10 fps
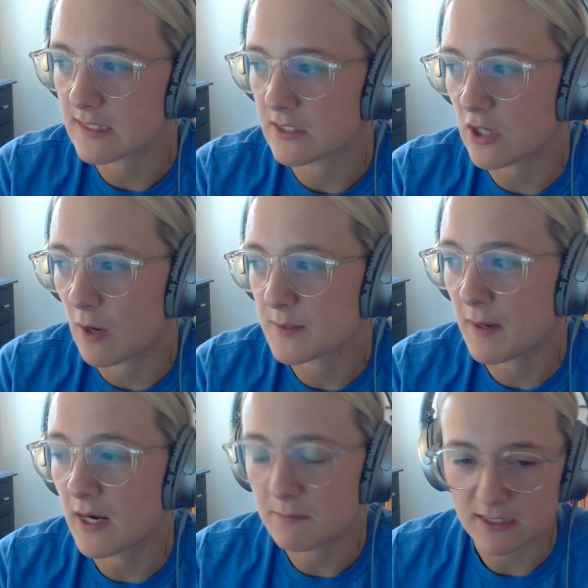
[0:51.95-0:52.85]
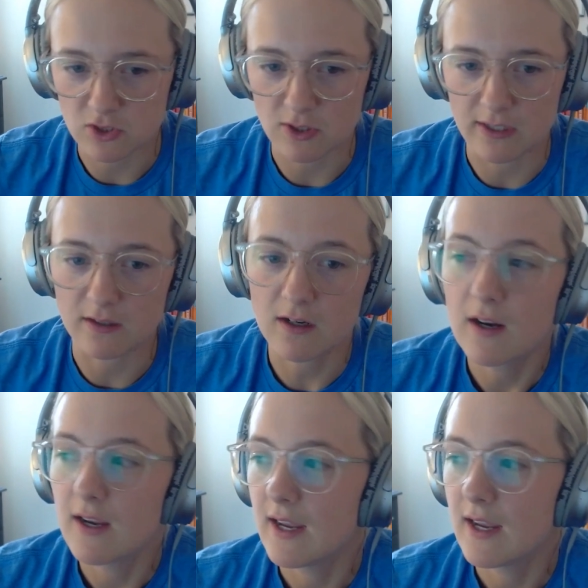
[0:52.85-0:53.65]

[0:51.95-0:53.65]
senior HubSpot administrator,